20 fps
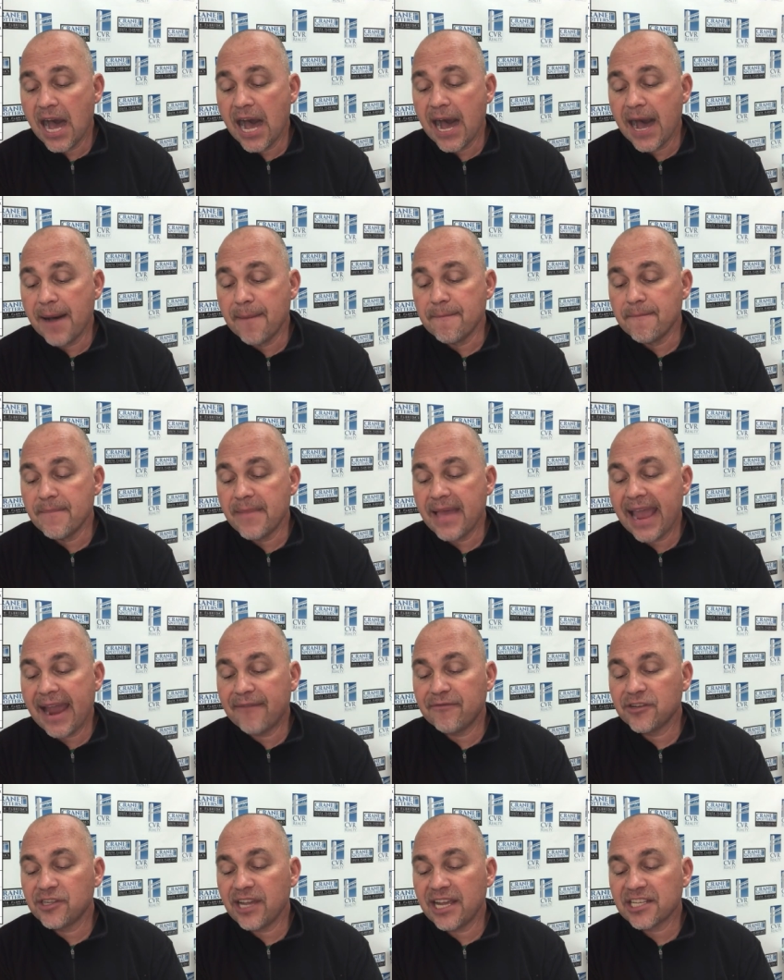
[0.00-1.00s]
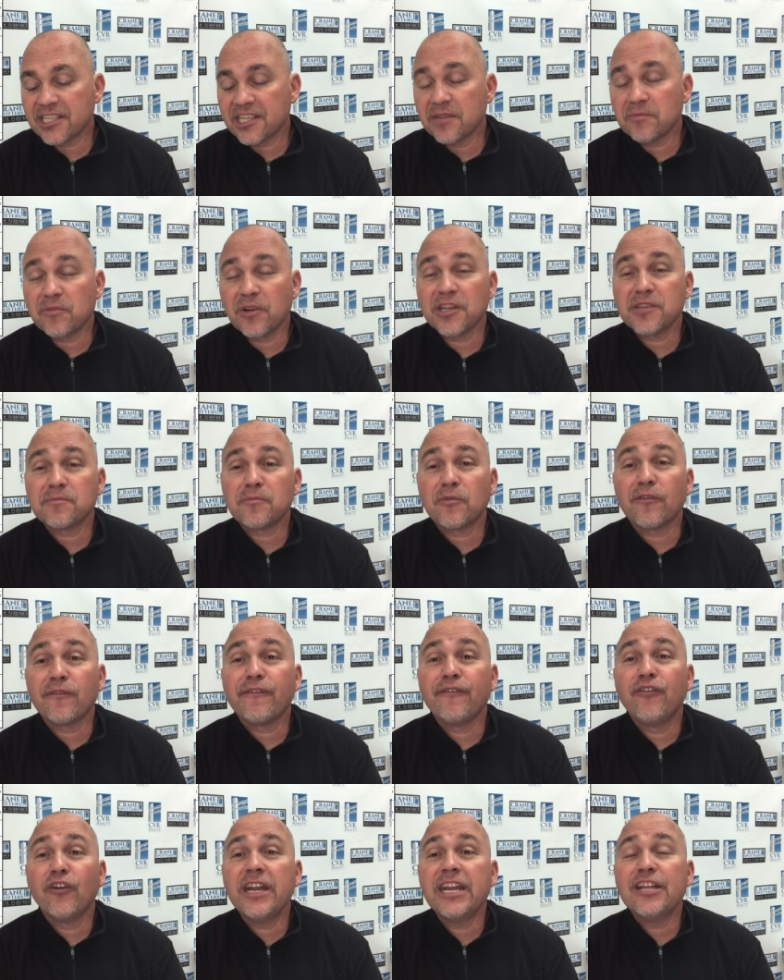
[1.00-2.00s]
Average asking price per
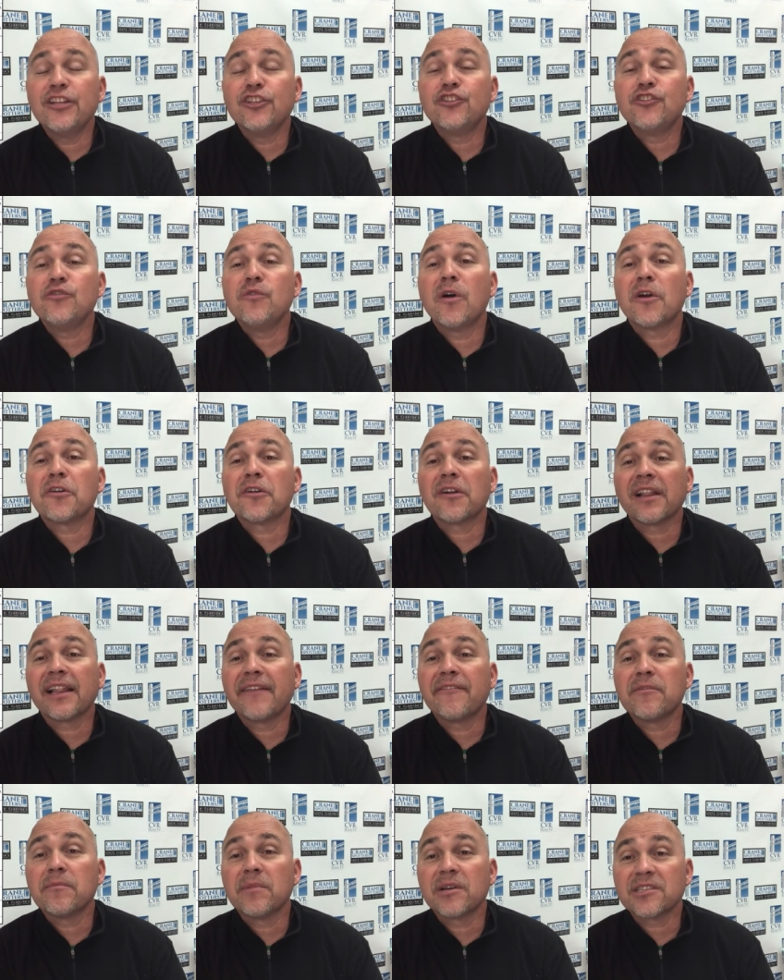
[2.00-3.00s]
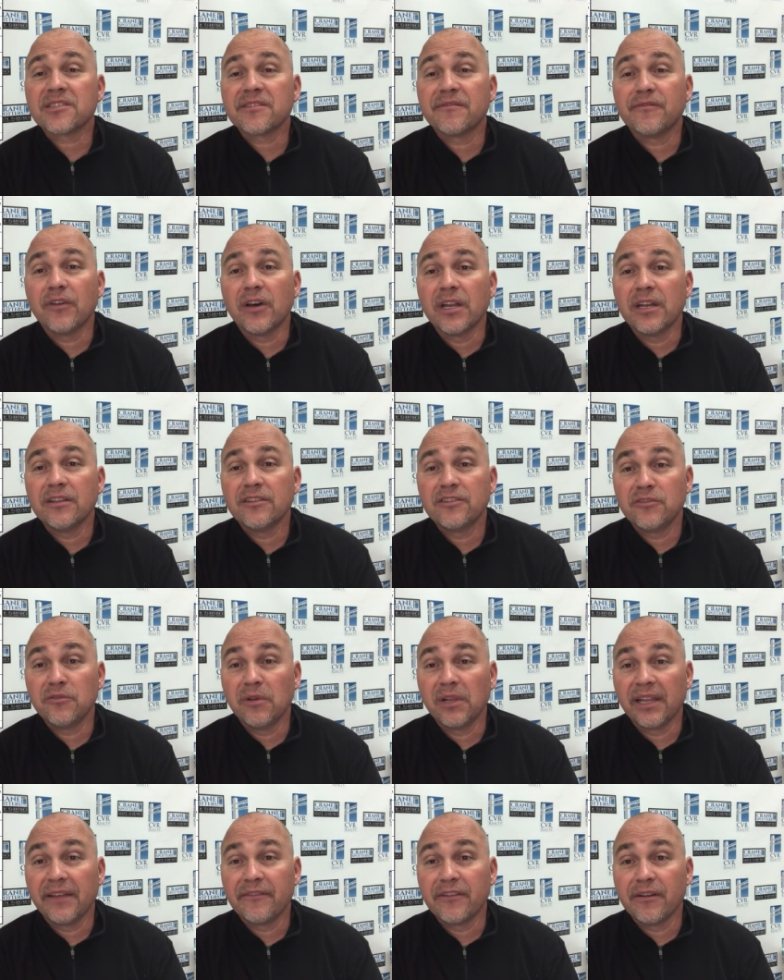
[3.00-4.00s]
foot, $211 a foot,
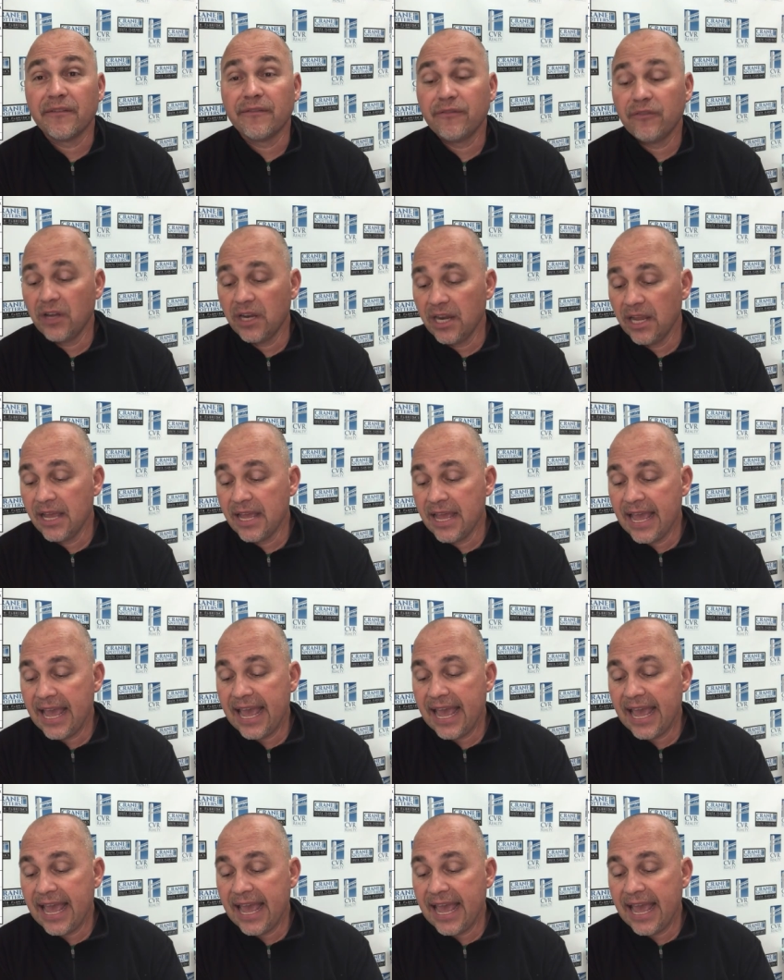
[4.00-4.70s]
$211 a foot.